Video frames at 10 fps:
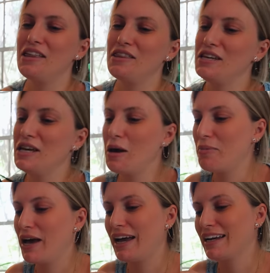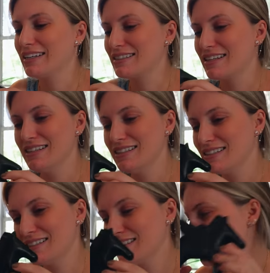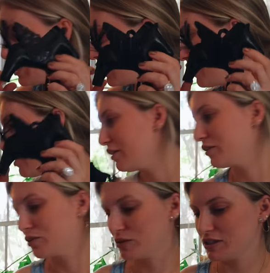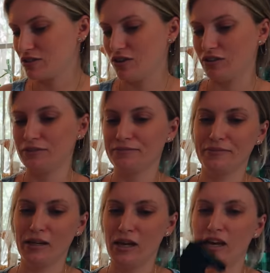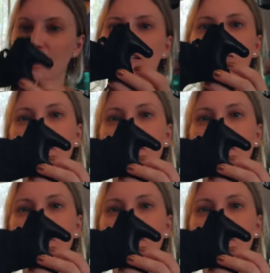the Pegasus. Oh god, I don't know what it's called. It's a